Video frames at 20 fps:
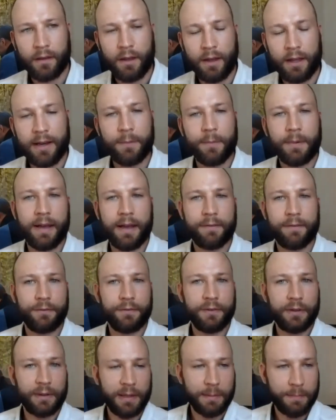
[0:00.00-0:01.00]
And then we have a
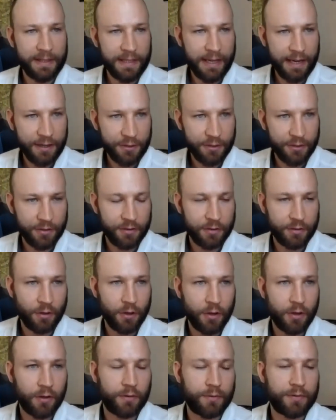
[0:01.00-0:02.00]
few limitations
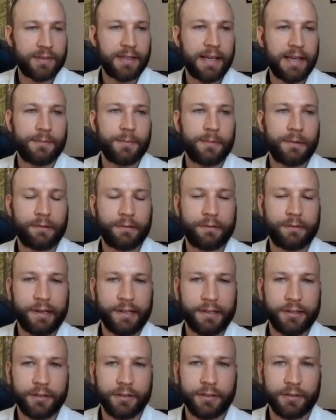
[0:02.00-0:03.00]
of seismic
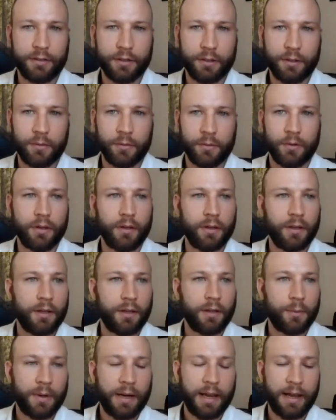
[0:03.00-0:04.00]
reflection. So
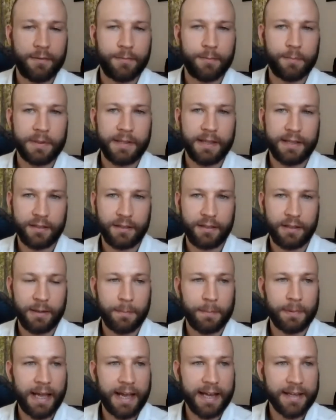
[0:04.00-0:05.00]
we have potentially
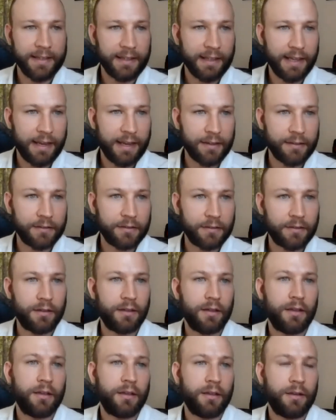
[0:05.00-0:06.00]
blind layers,
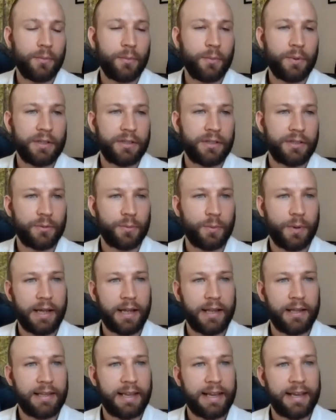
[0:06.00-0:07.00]
which is
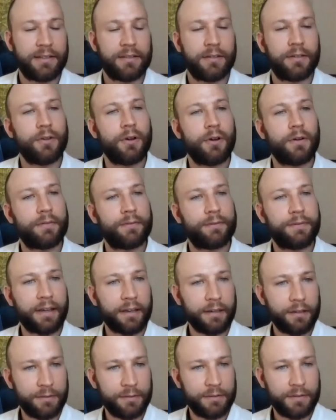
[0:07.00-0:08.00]
where layers are not
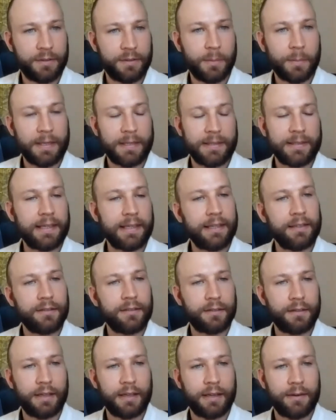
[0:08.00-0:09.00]
thick enough to be seen,
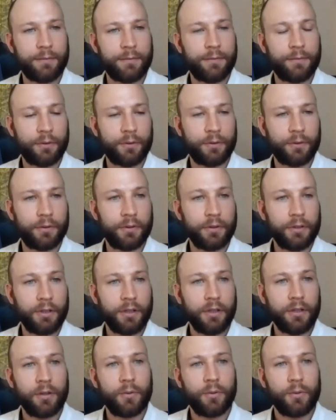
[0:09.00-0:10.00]
so they fall
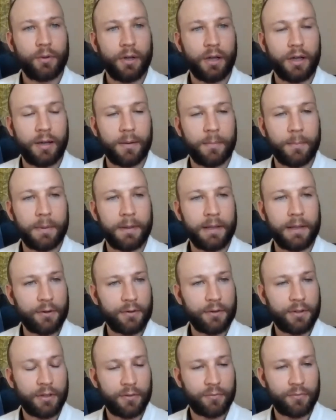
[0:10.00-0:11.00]

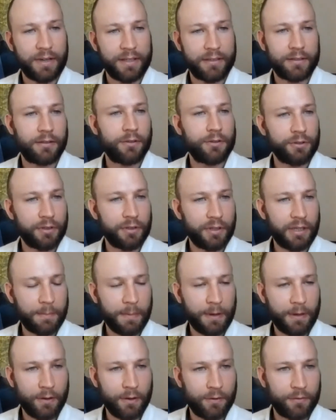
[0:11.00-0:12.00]
below the resolution
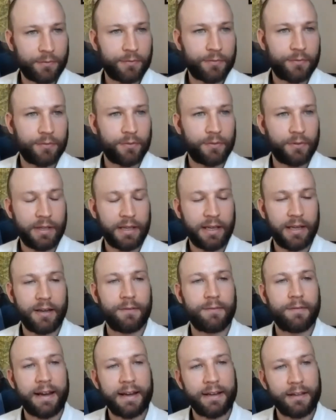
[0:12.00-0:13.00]
limit of the
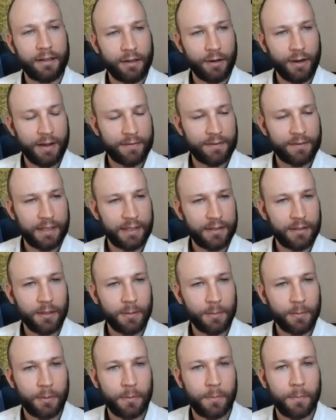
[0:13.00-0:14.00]
array that you have set
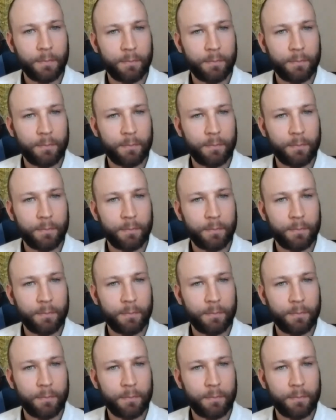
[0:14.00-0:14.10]
up.